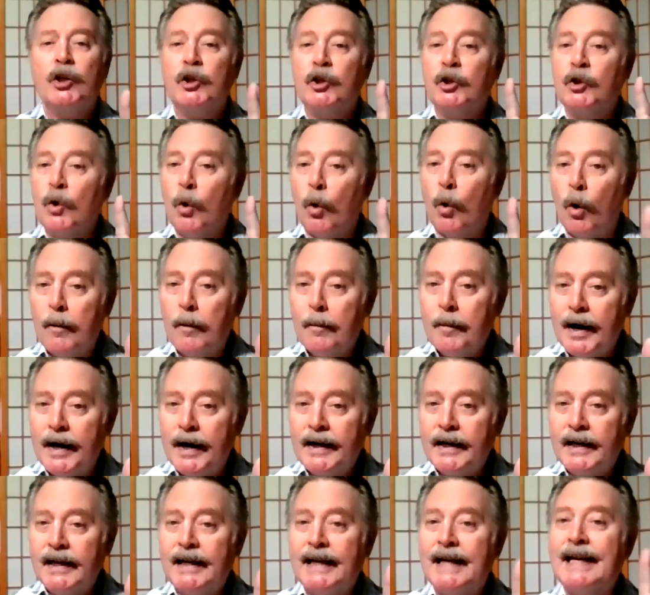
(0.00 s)
your
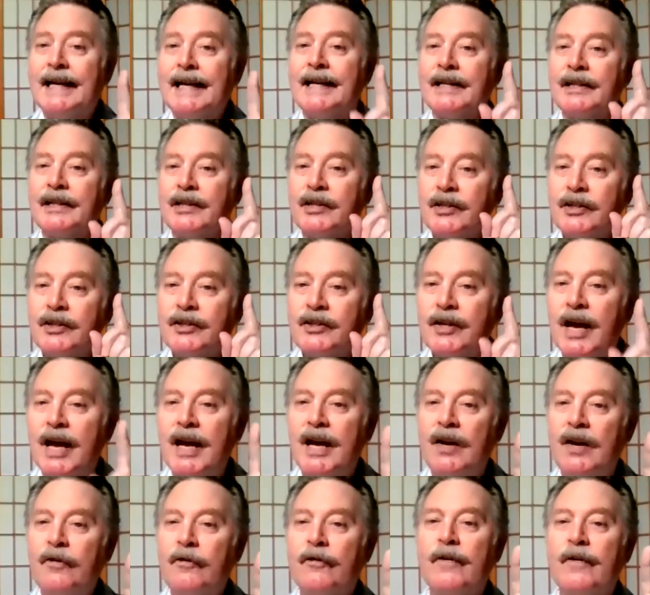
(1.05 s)
money is
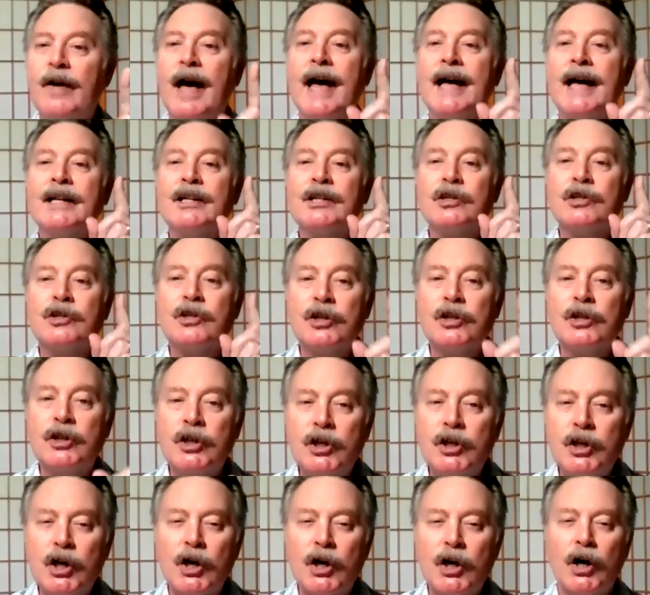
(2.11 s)
safe and
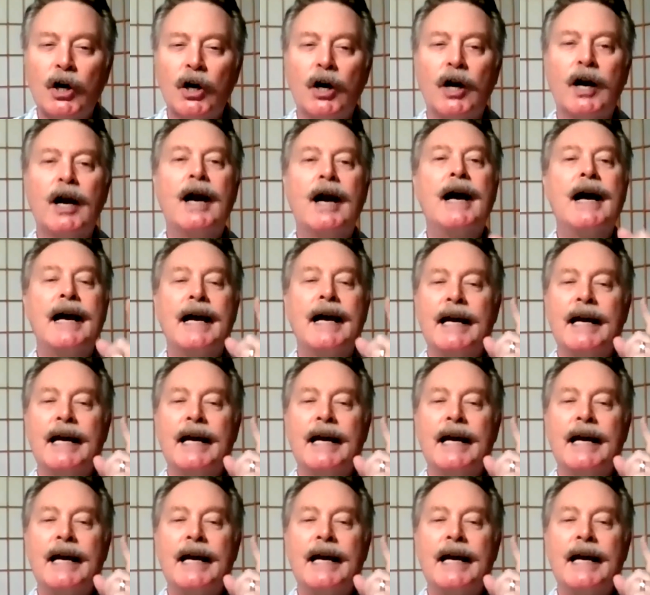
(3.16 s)
secure